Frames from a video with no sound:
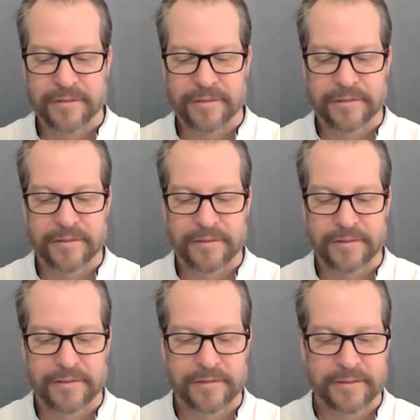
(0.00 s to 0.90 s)

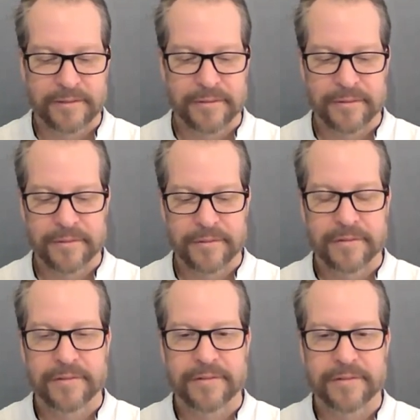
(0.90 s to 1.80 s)

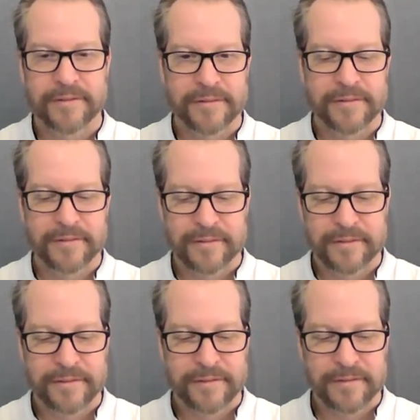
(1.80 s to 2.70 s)

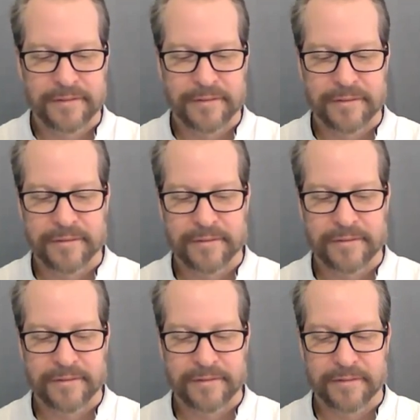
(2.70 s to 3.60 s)

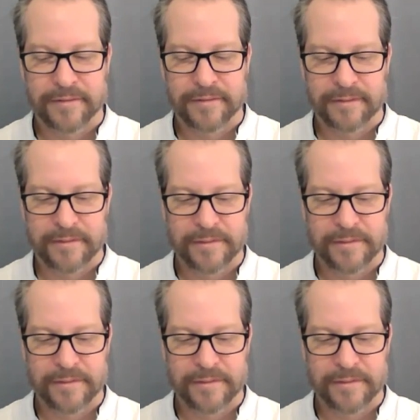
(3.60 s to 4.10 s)
This person isn't speaking.